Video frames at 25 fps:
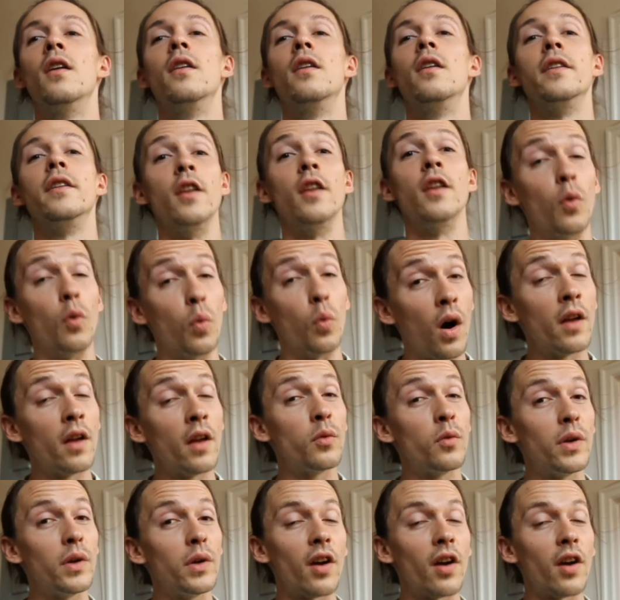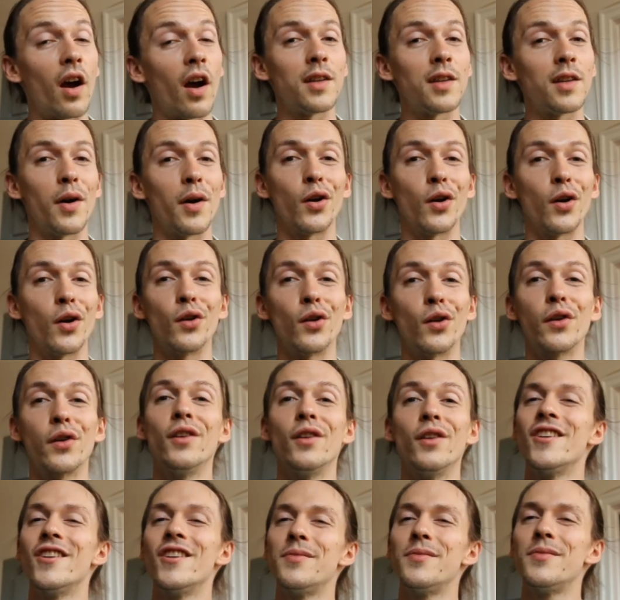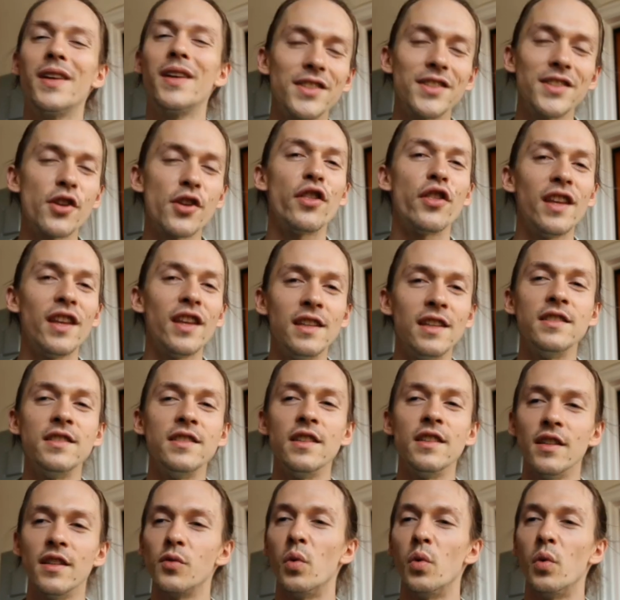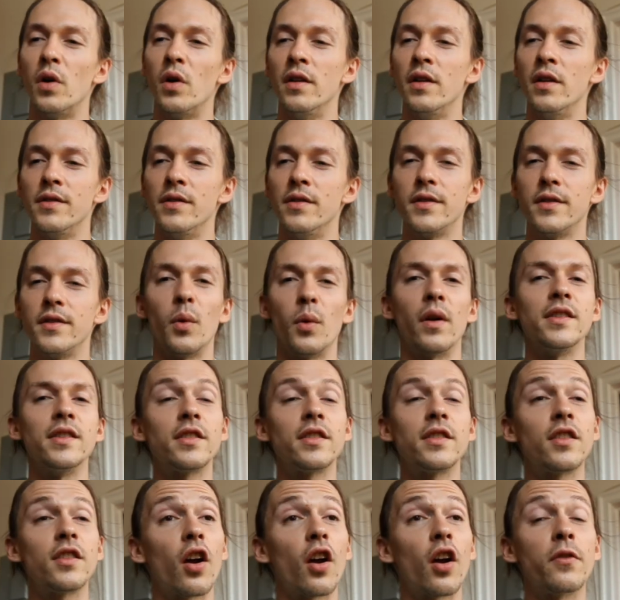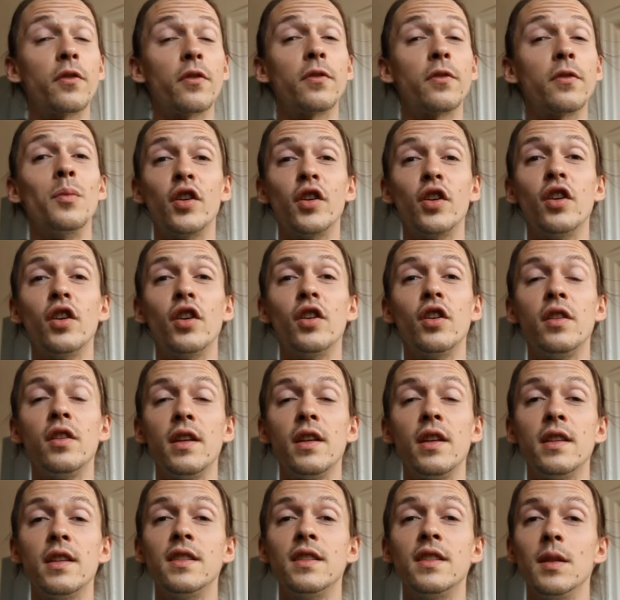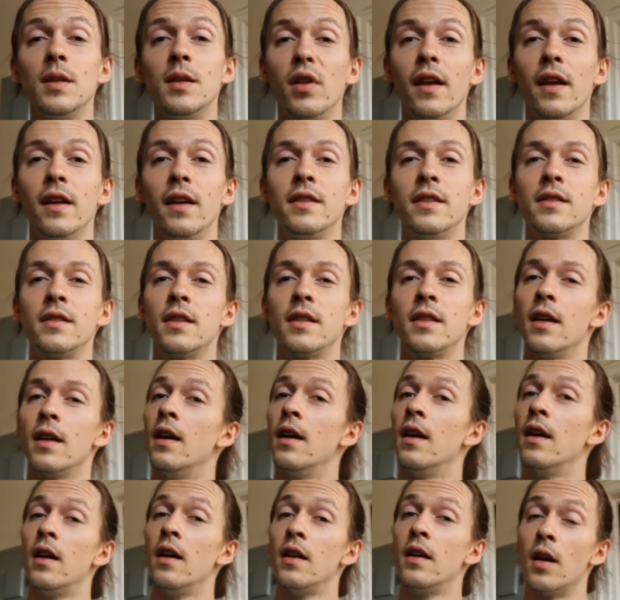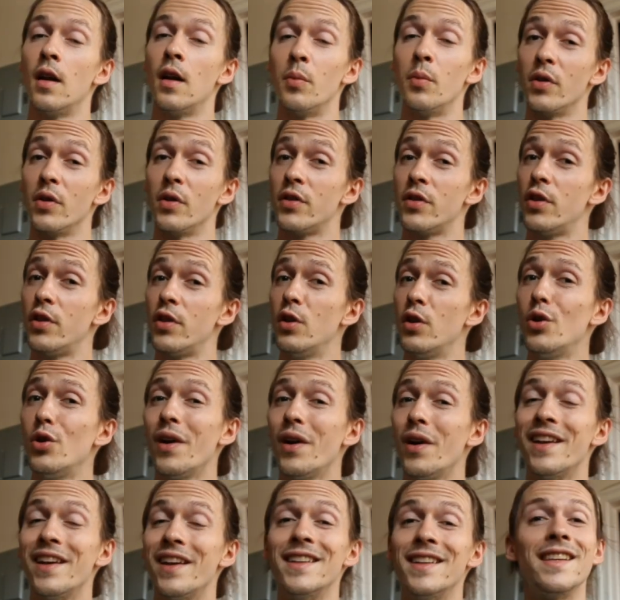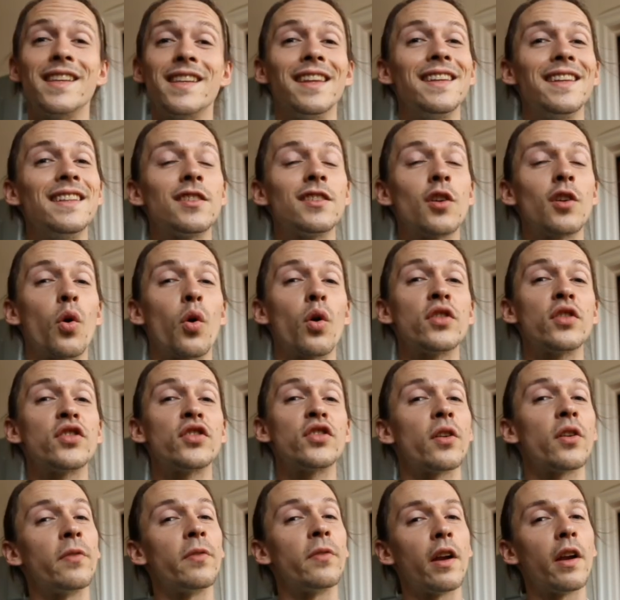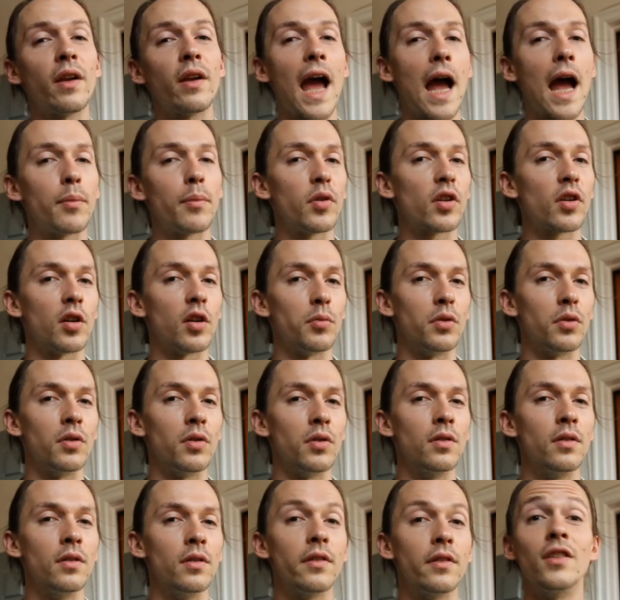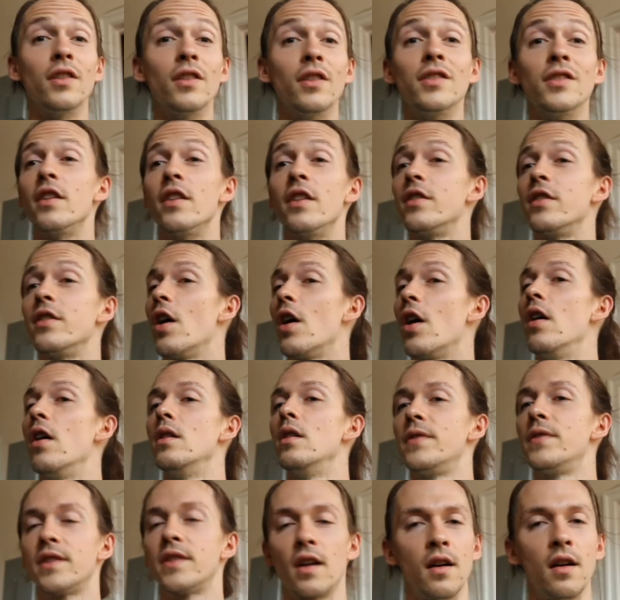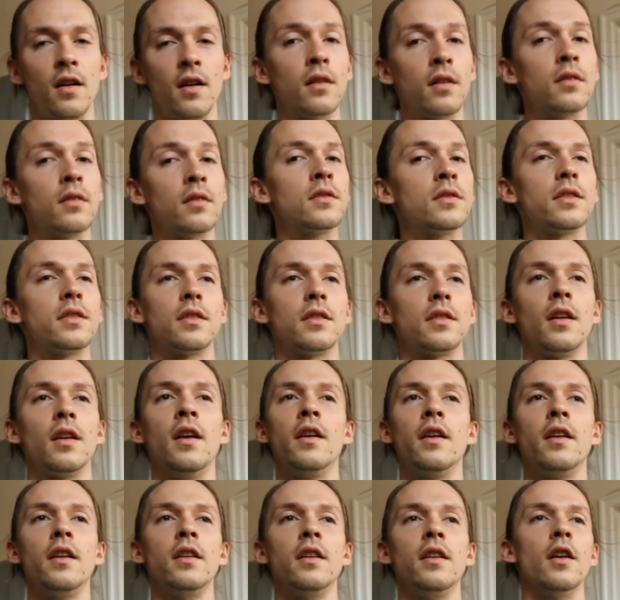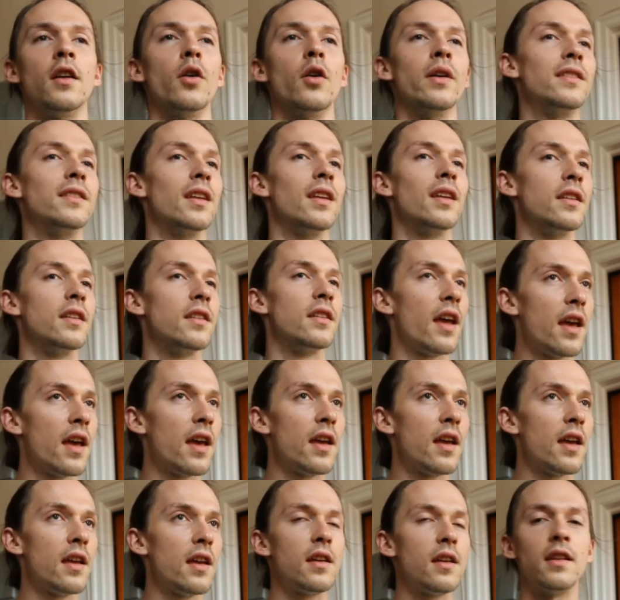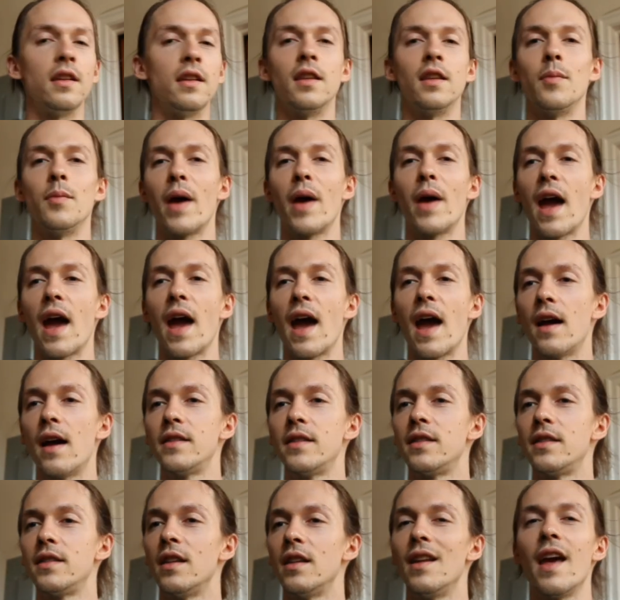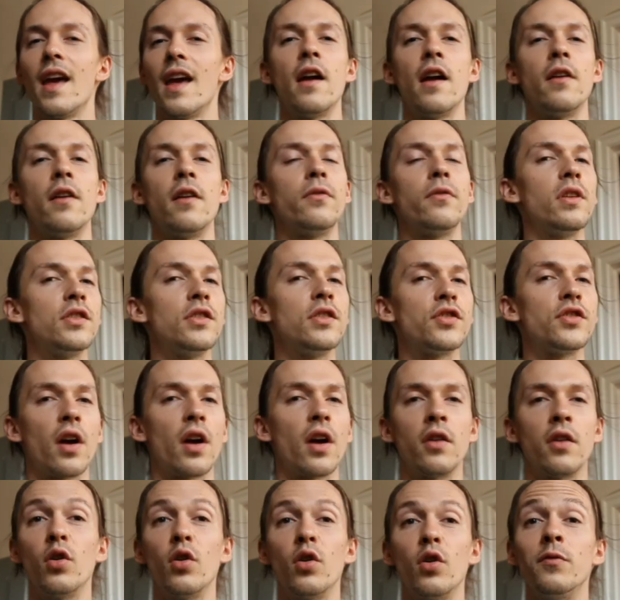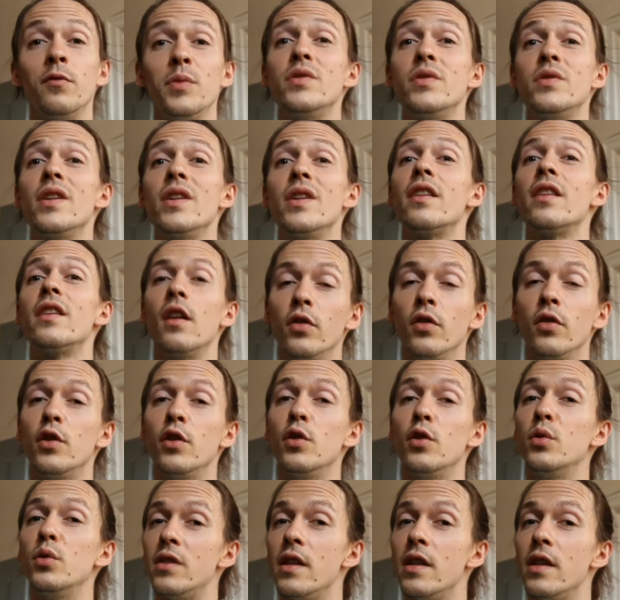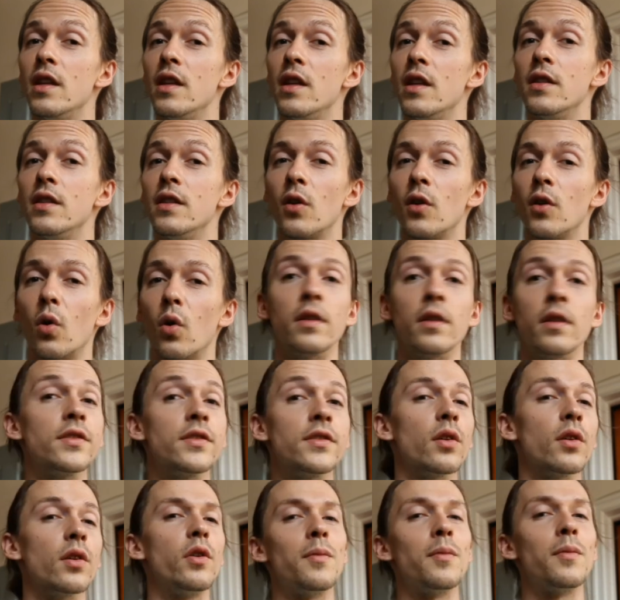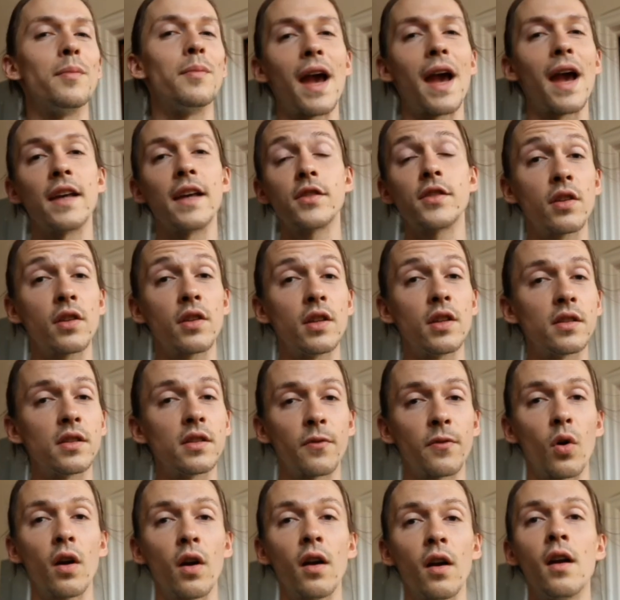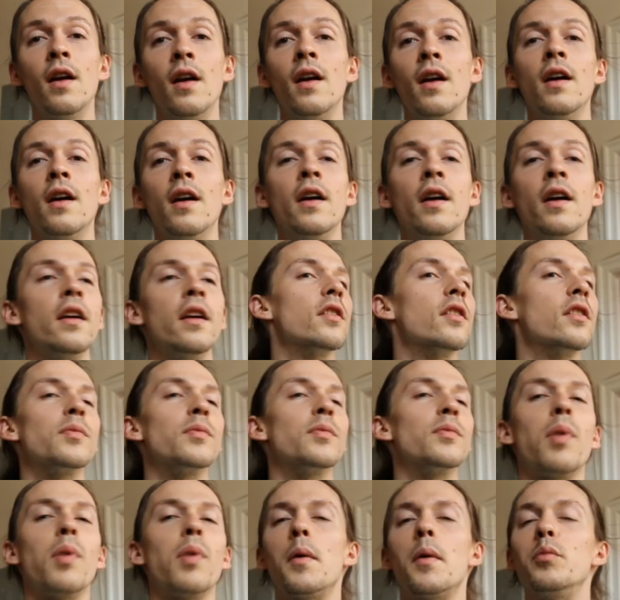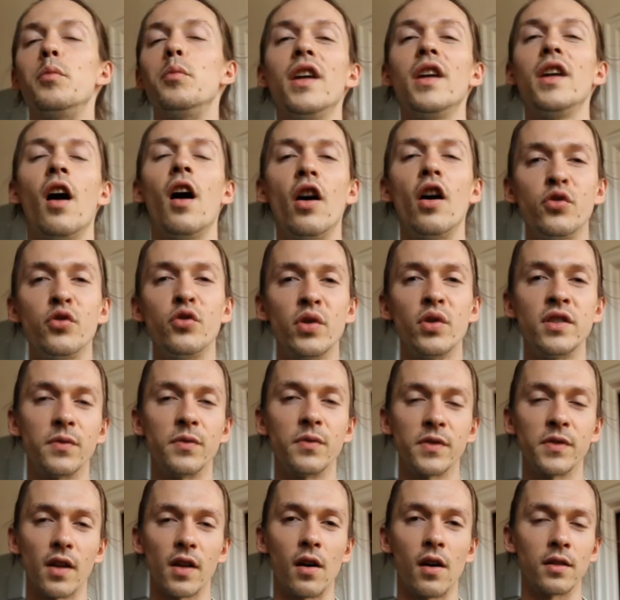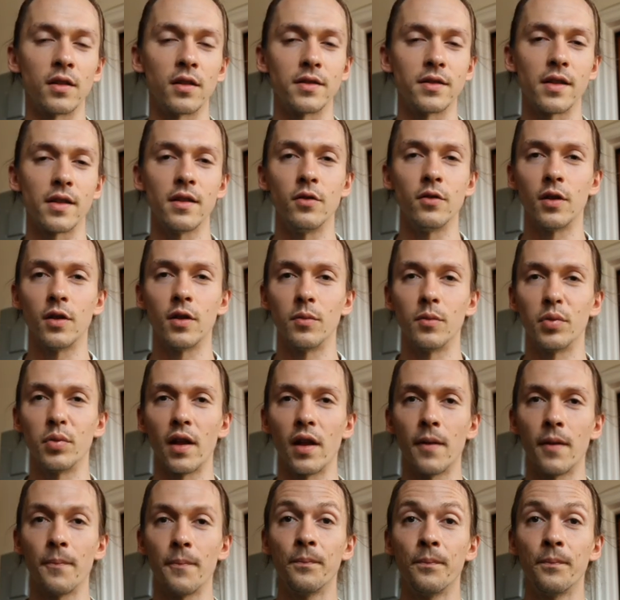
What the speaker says: You know, one we talked about earlier, just because they're the easiest ones. You want to start from a good, easy place. Number two is that these chords are very applicable. There's a ton of songs, you know, in today, in the past, in every genre of music that'll use these chords. So if you can master these four, there's probably hundreds of songs that you can play.